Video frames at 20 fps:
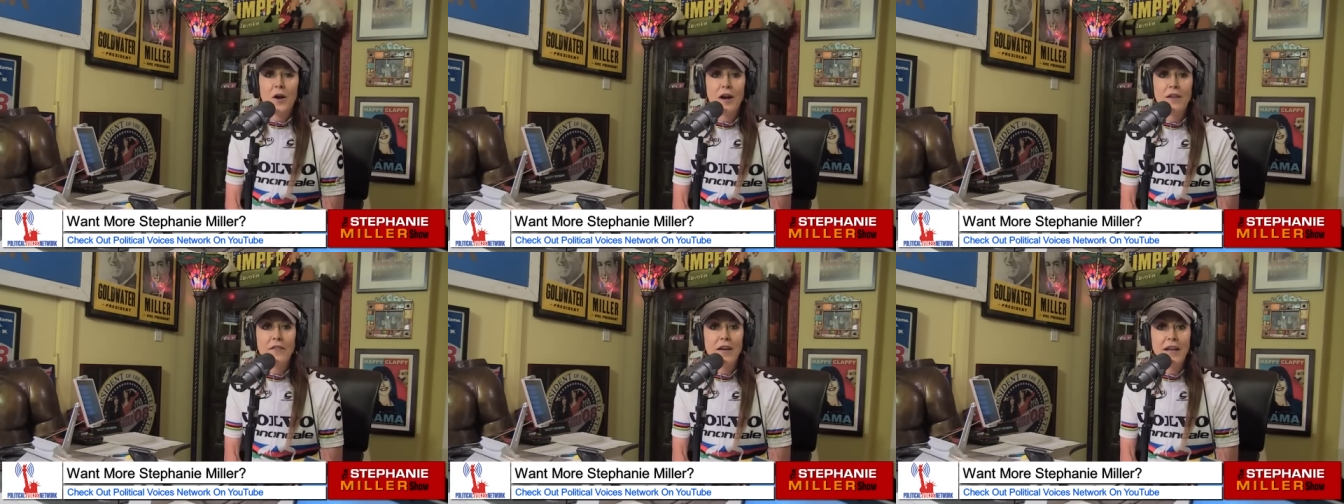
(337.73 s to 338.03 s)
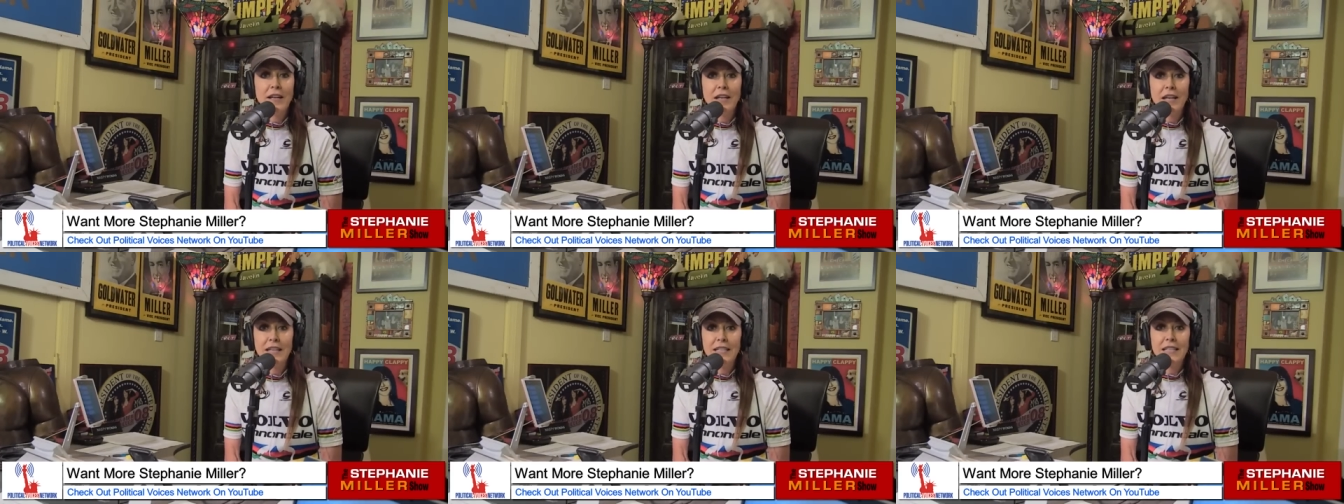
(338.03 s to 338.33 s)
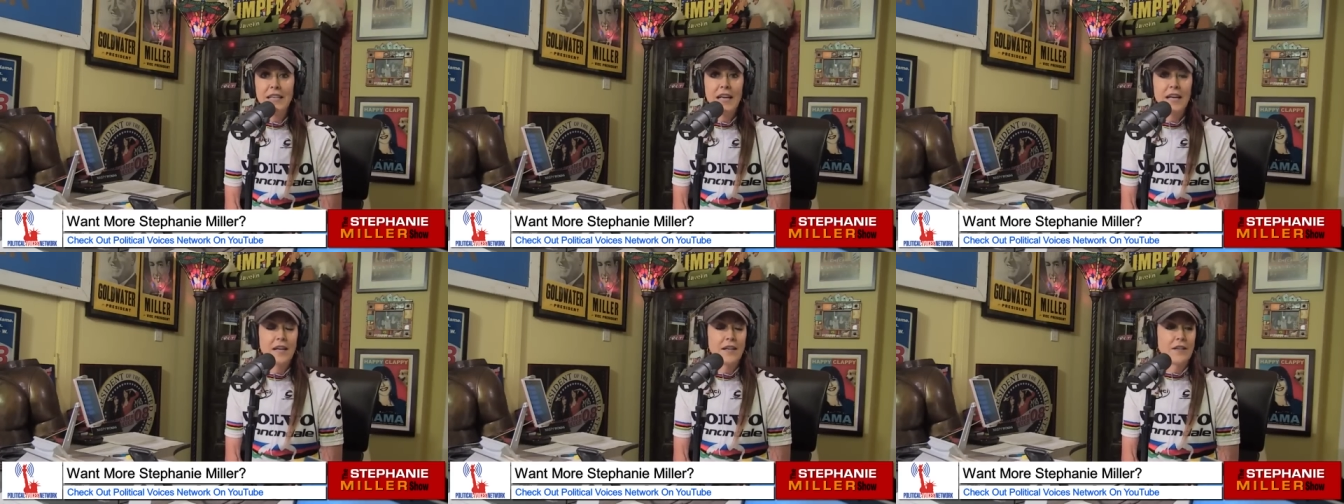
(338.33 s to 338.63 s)
Yeah. I've had like
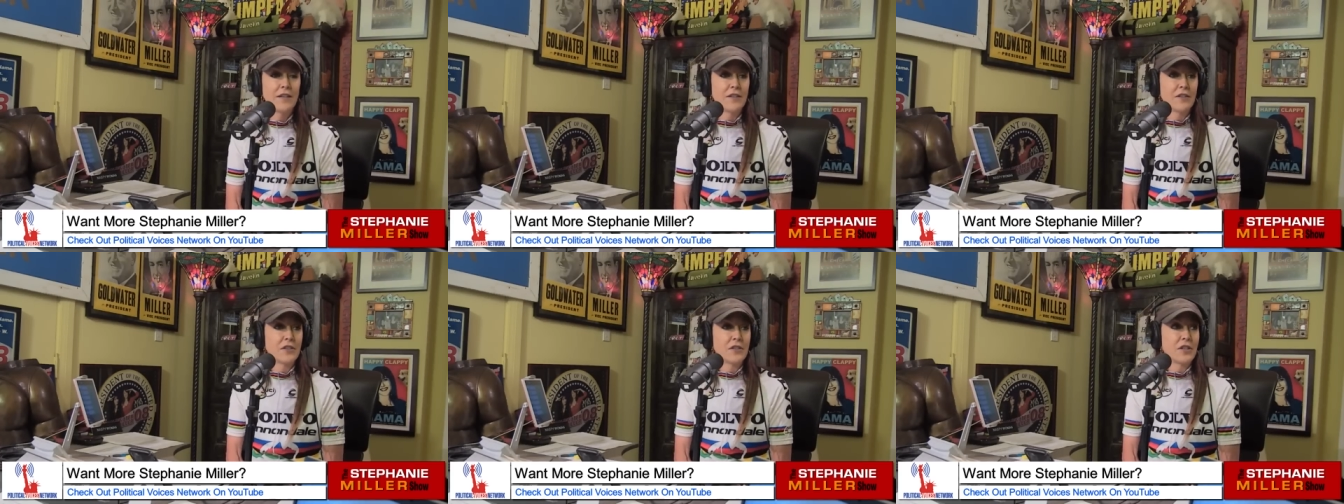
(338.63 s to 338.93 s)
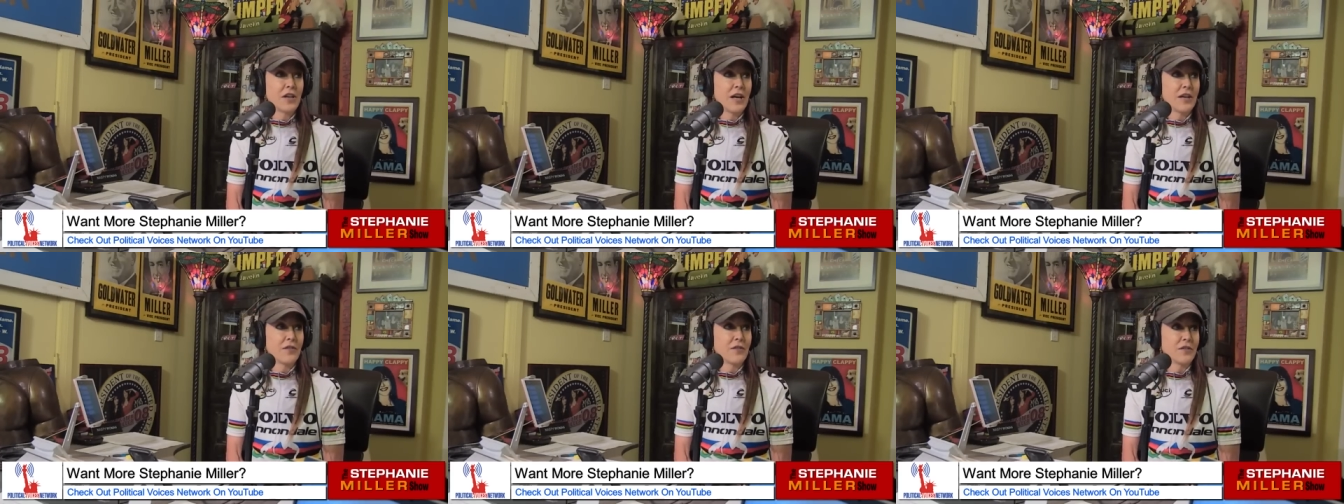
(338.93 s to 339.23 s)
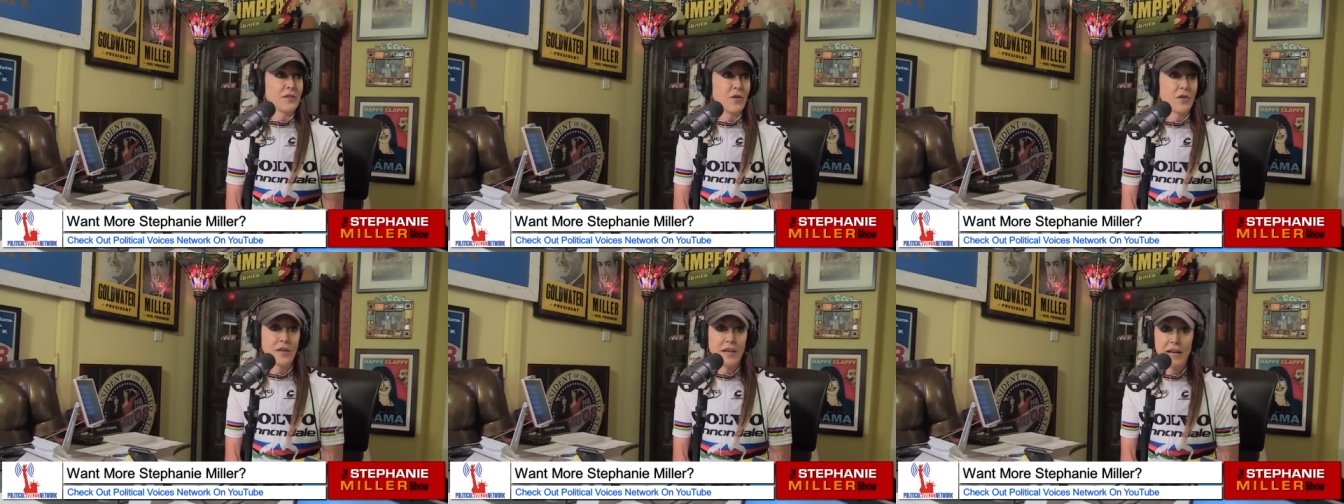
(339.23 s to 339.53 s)
10
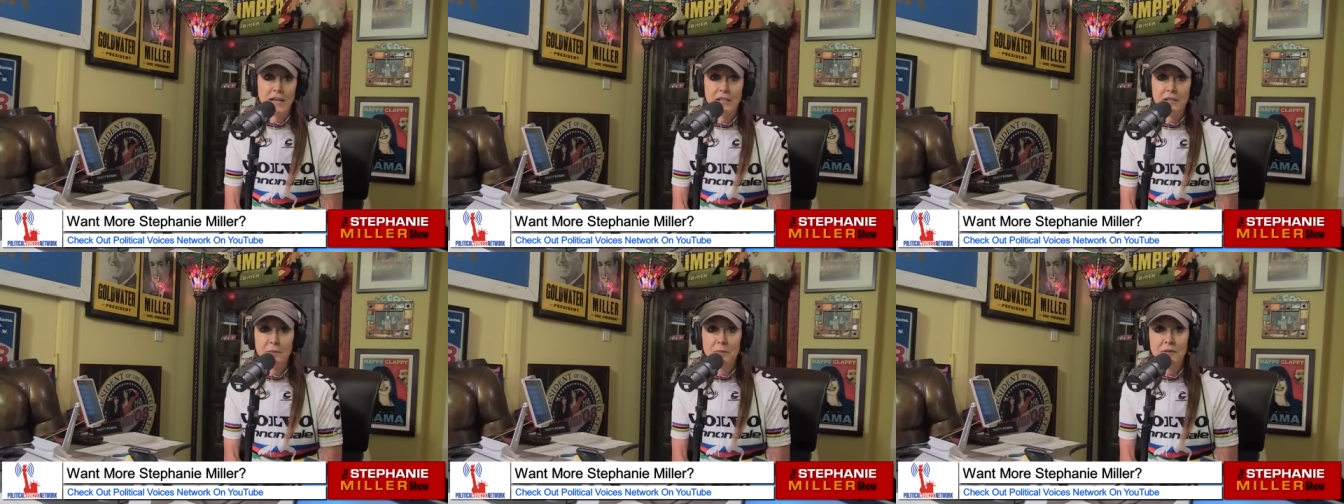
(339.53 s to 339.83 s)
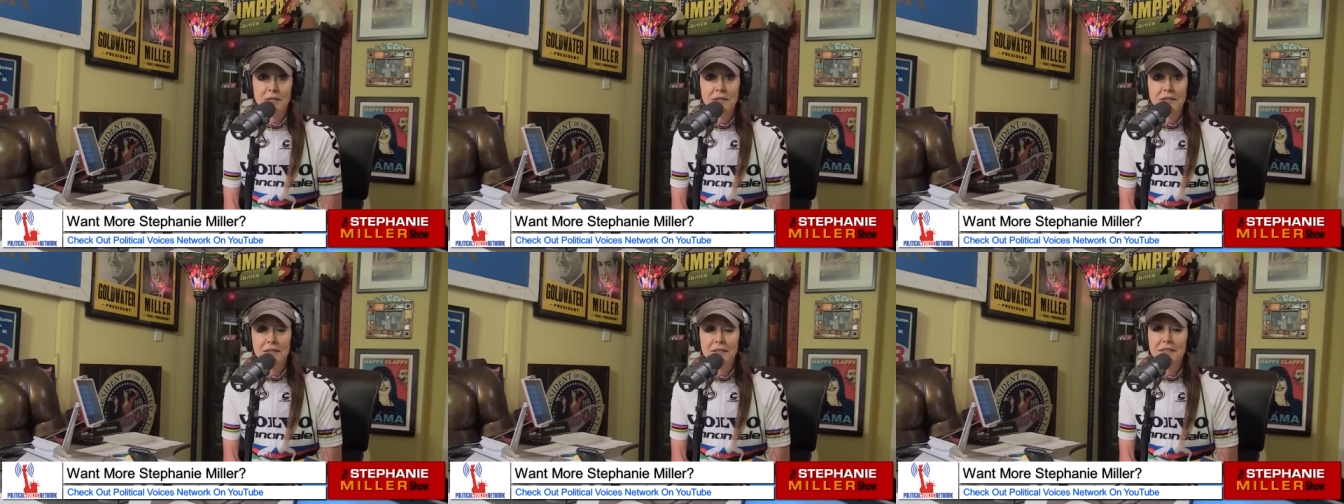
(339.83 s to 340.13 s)
shattengasms.